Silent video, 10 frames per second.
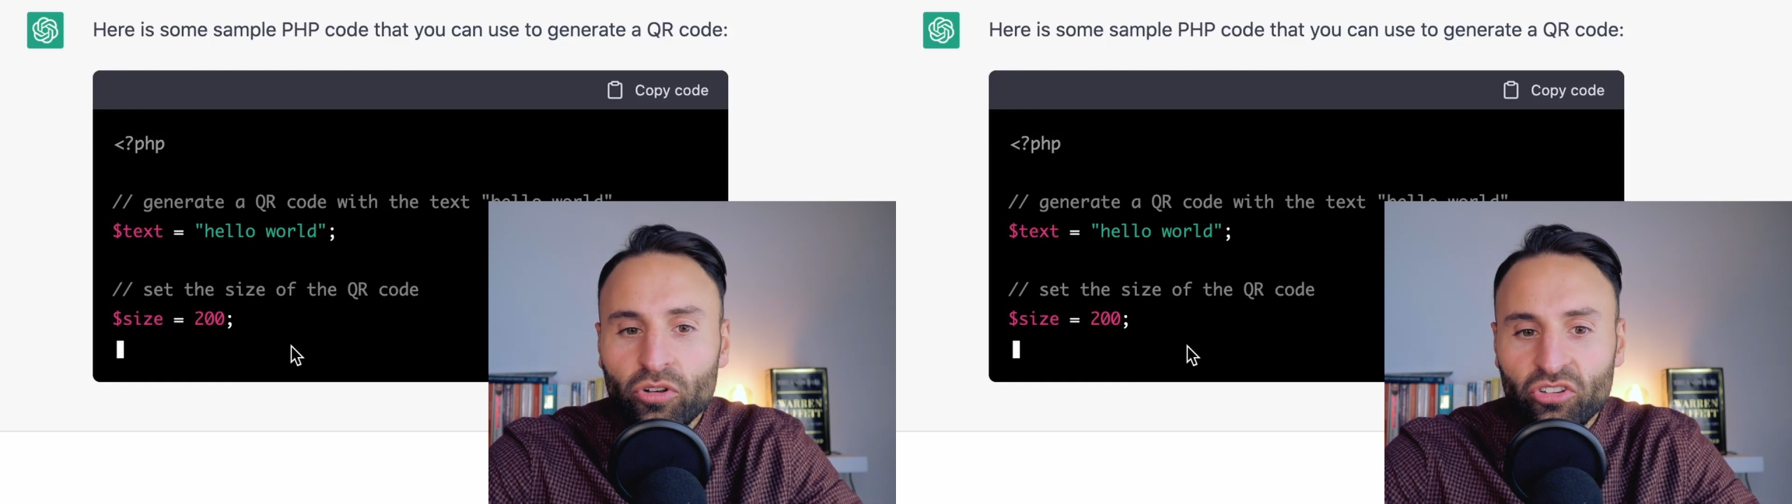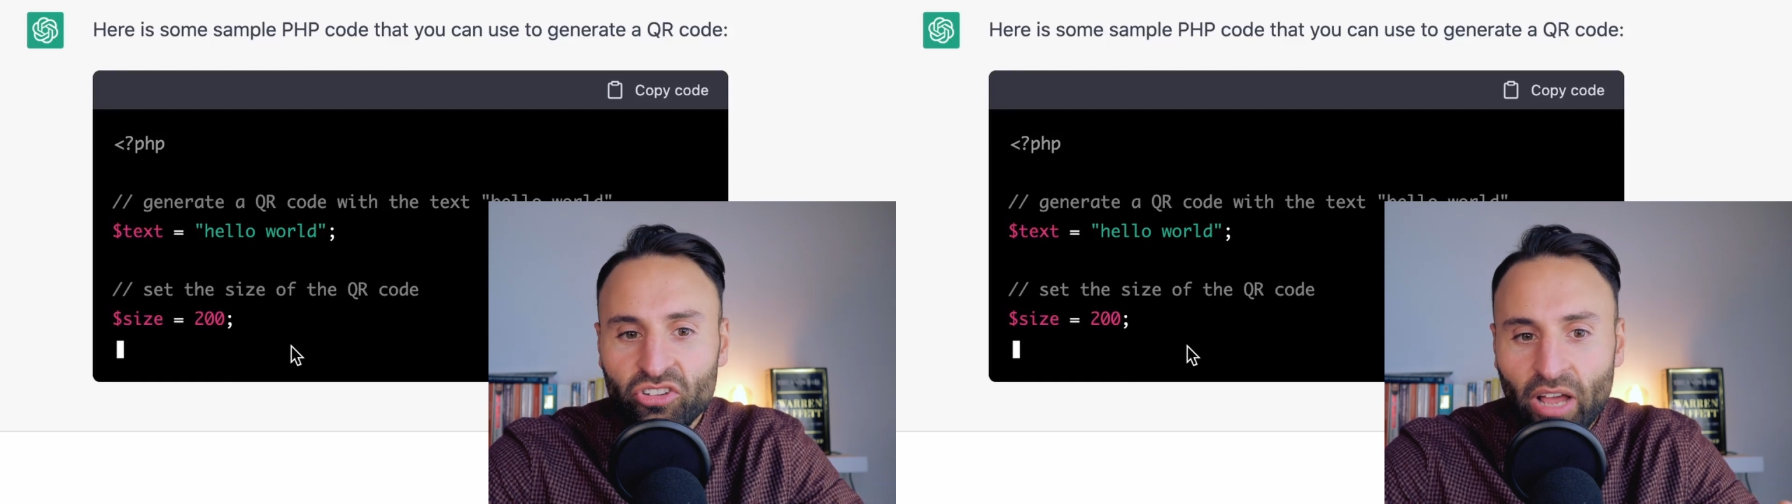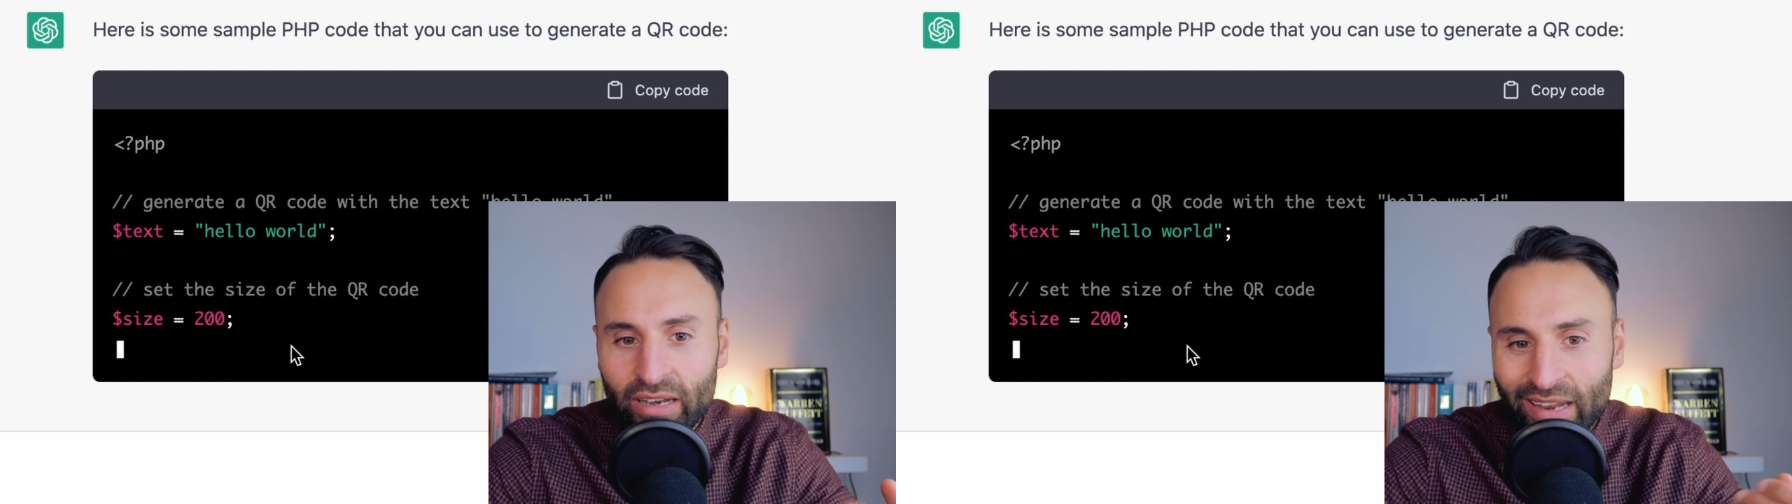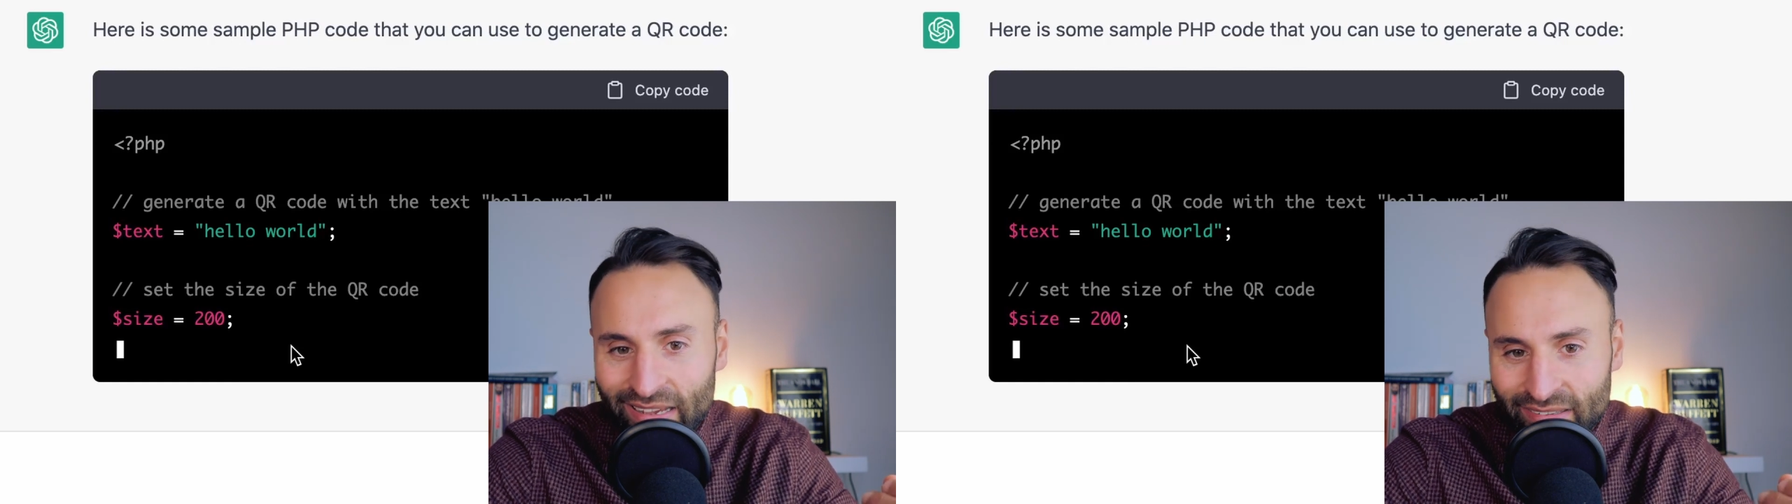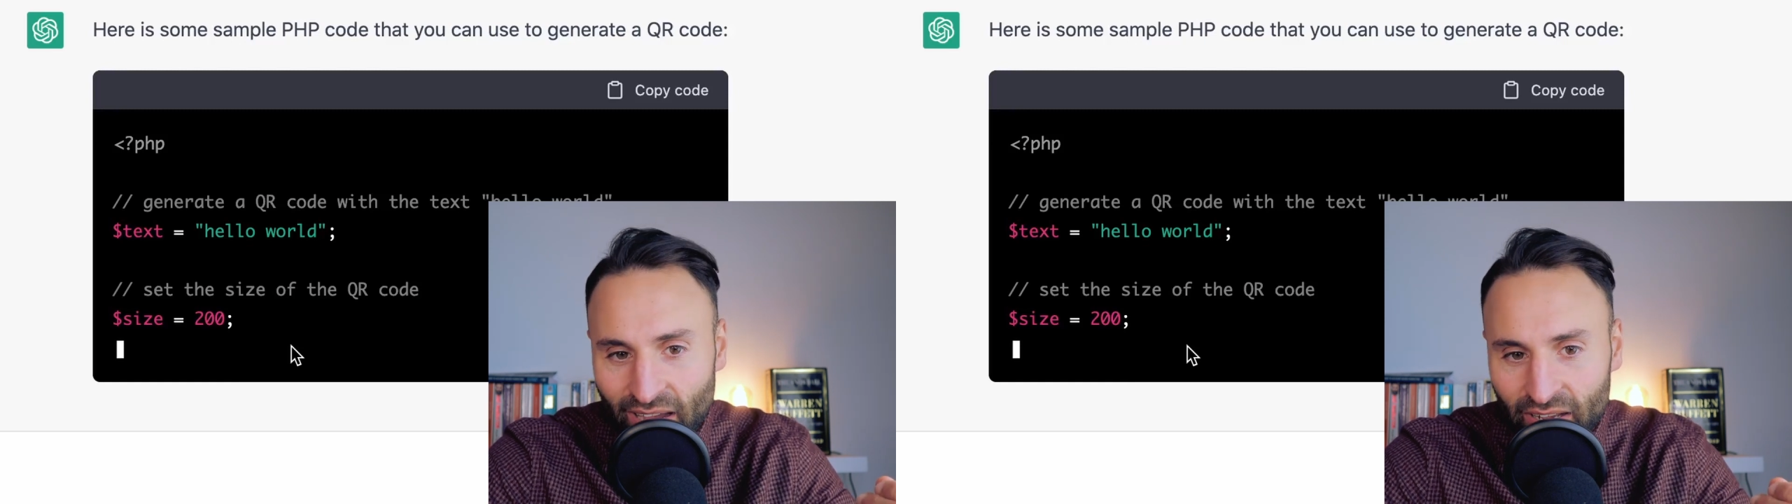understand
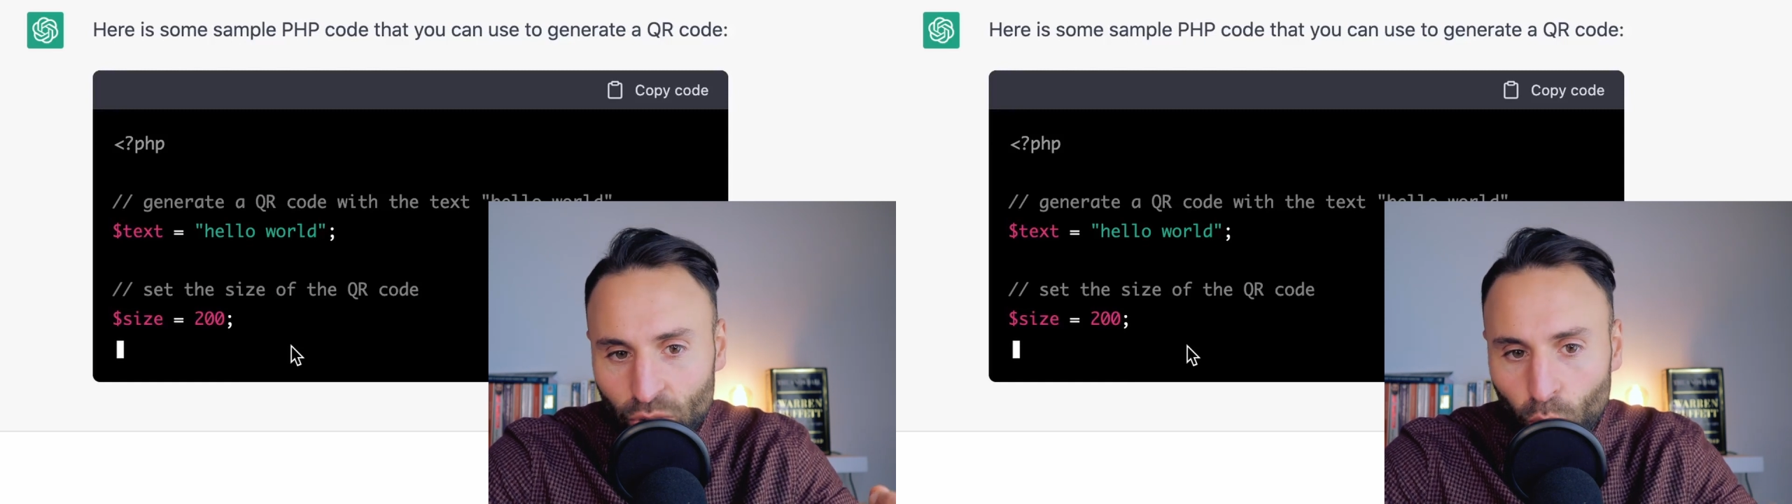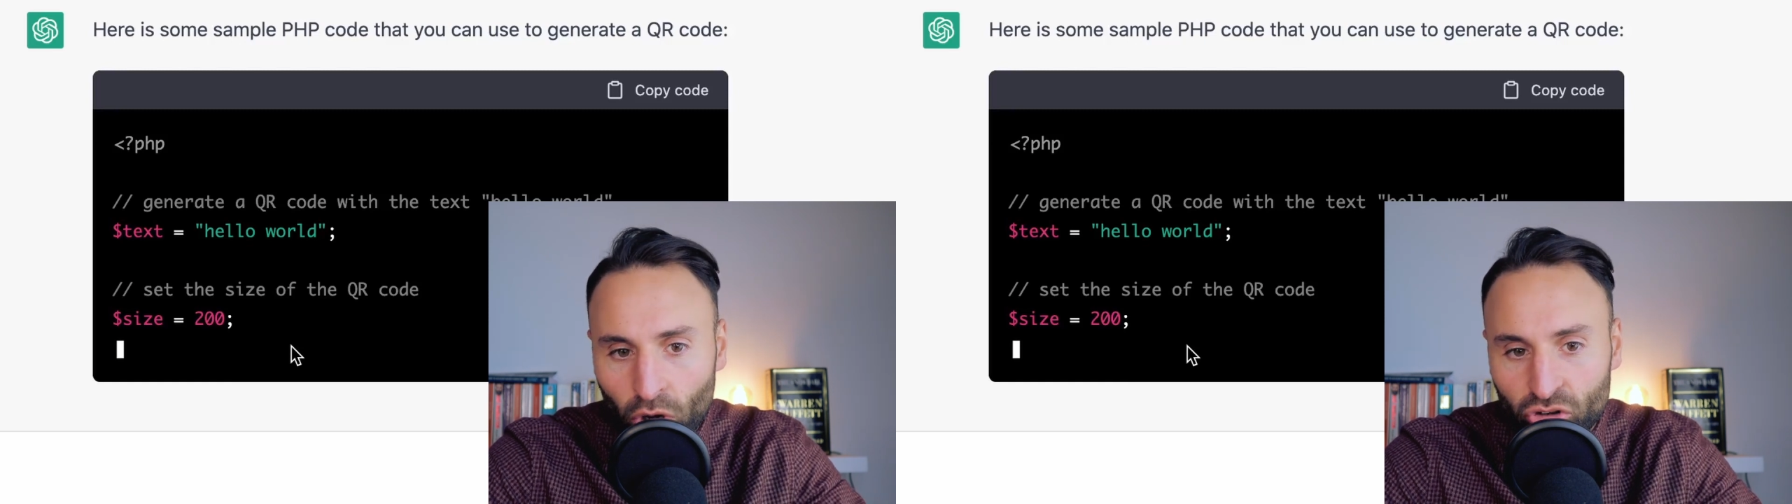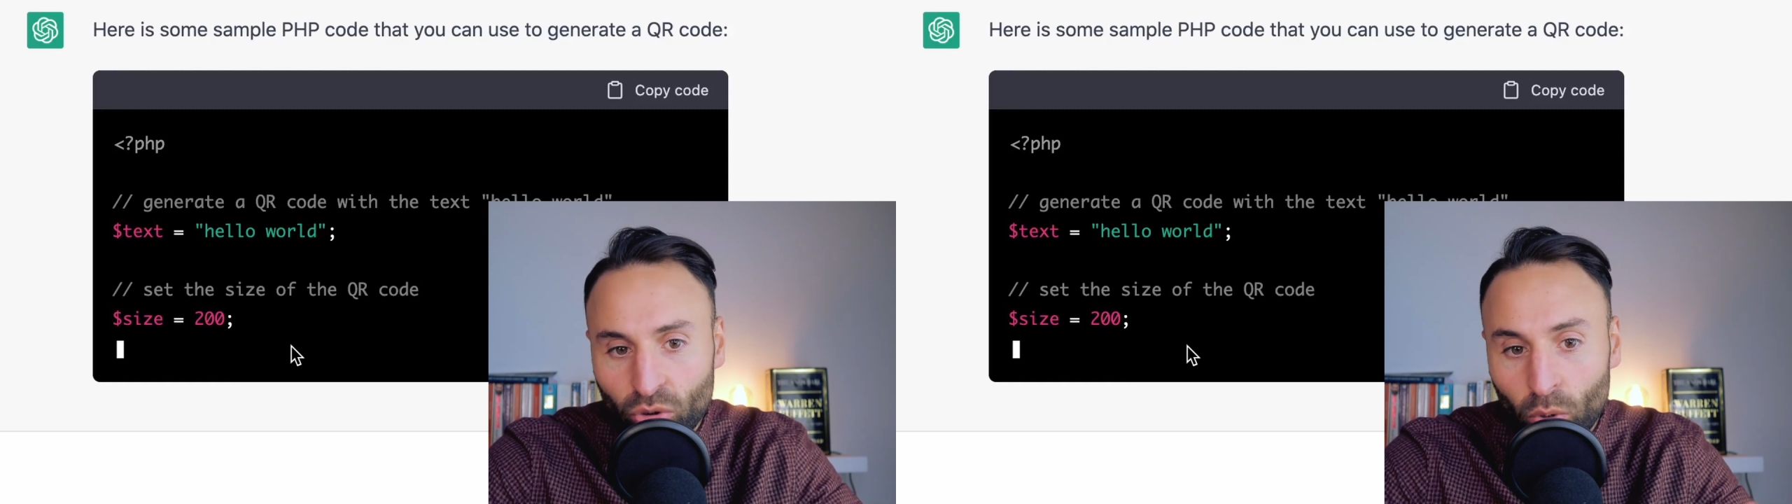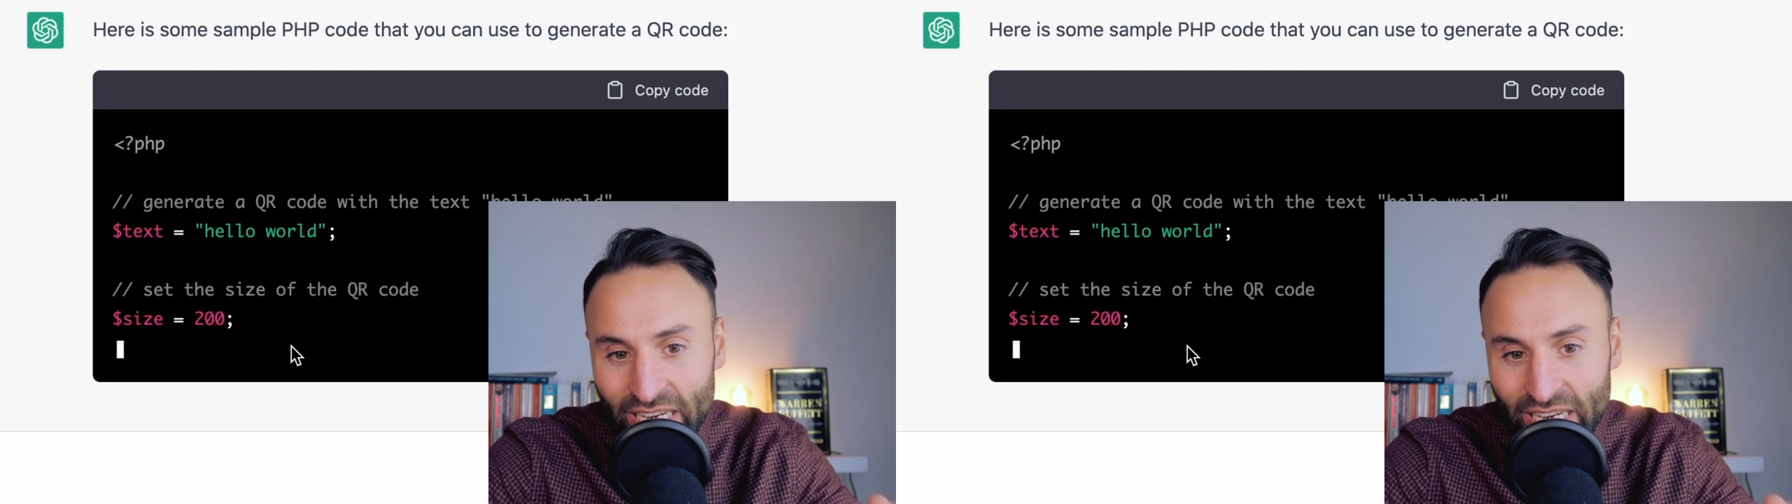exactly what